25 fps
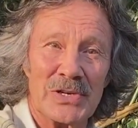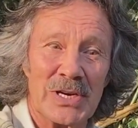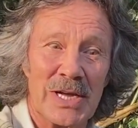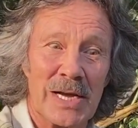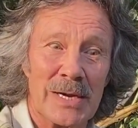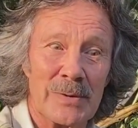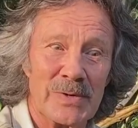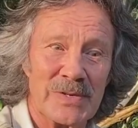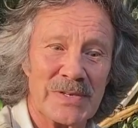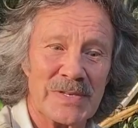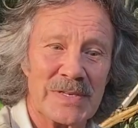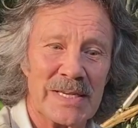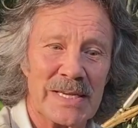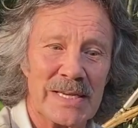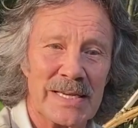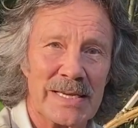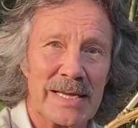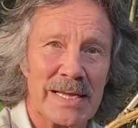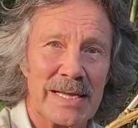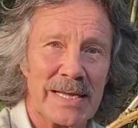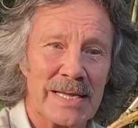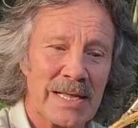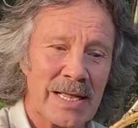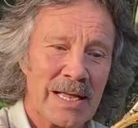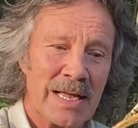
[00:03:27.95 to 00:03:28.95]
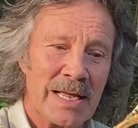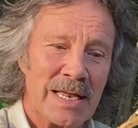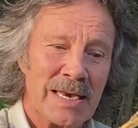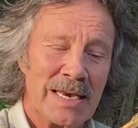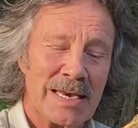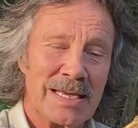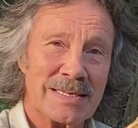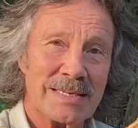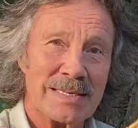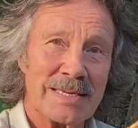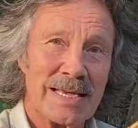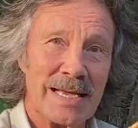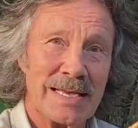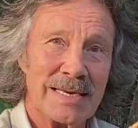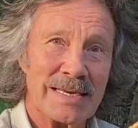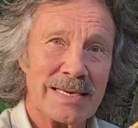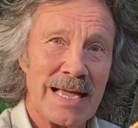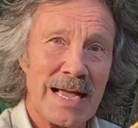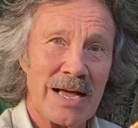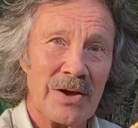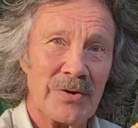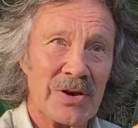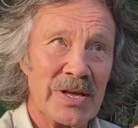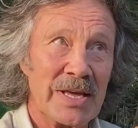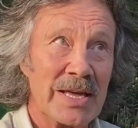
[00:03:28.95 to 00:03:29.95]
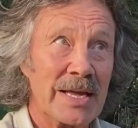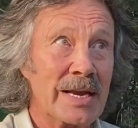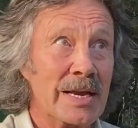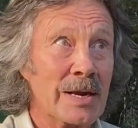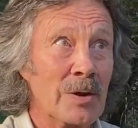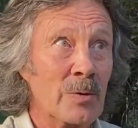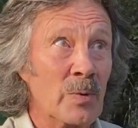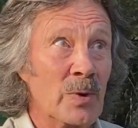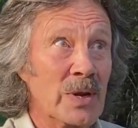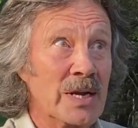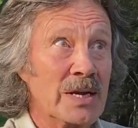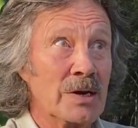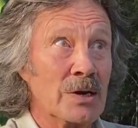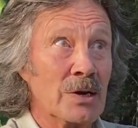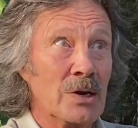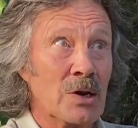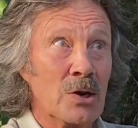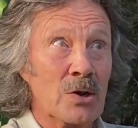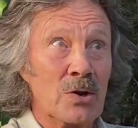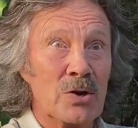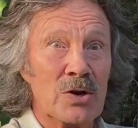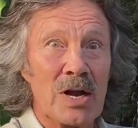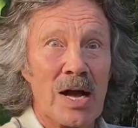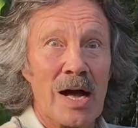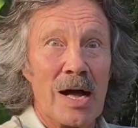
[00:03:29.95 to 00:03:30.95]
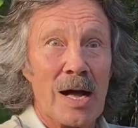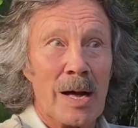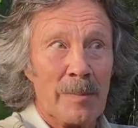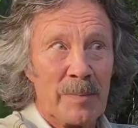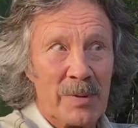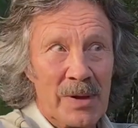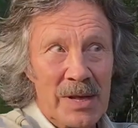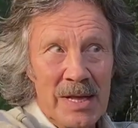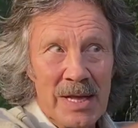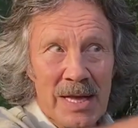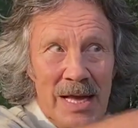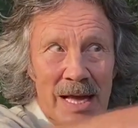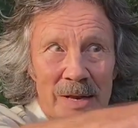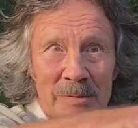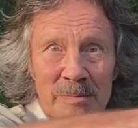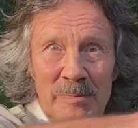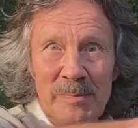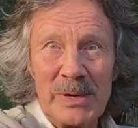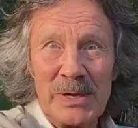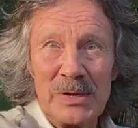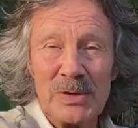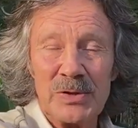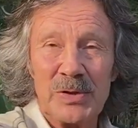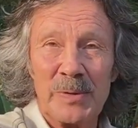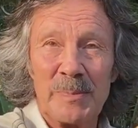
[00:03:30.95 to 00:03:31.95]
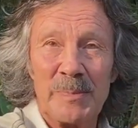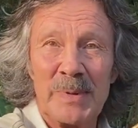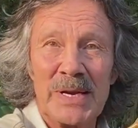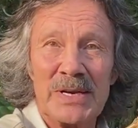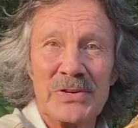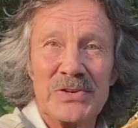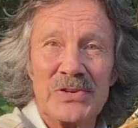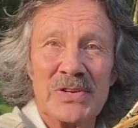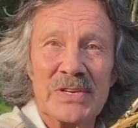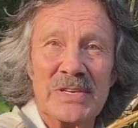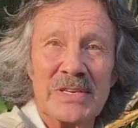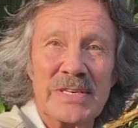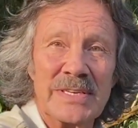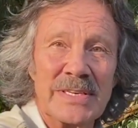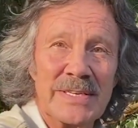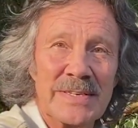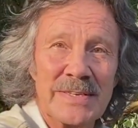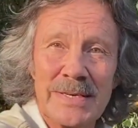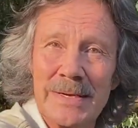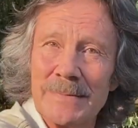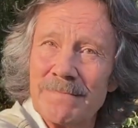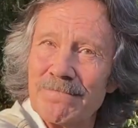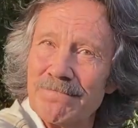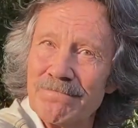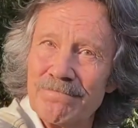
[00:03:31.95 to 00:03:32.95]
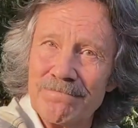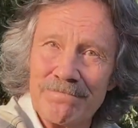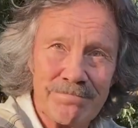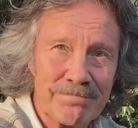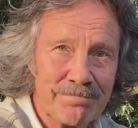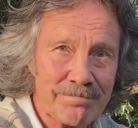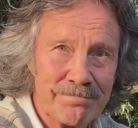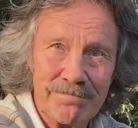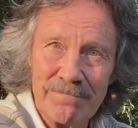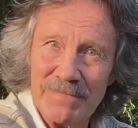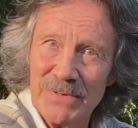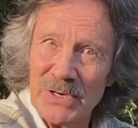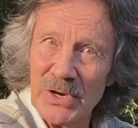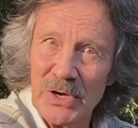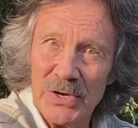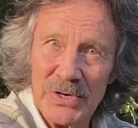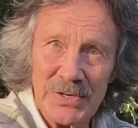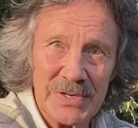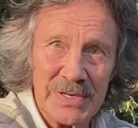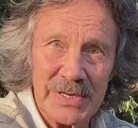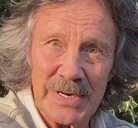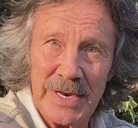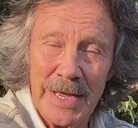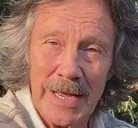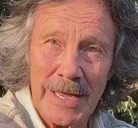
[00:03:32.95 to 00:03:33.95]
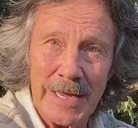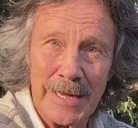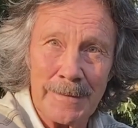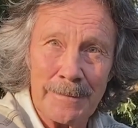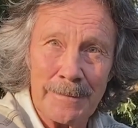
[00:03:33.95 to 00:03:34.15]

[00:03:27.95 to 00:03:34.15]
And I was thinking, let's get down here, we can look up and build a picture. And she said, not today.